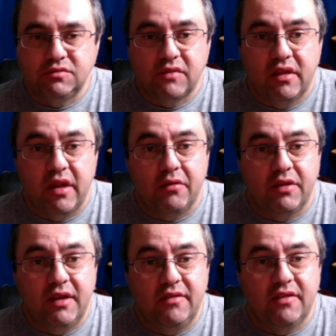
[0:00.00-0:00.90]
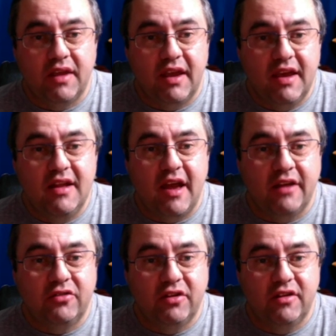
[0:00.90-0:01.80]
Now with these, the heat
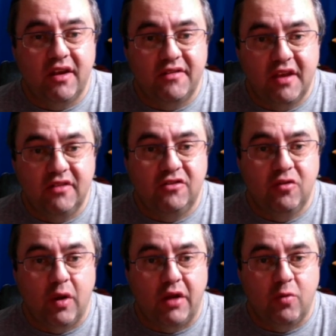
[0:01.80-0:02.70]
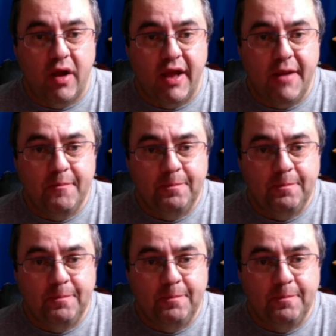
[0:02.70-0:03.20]
actually does hit you right away.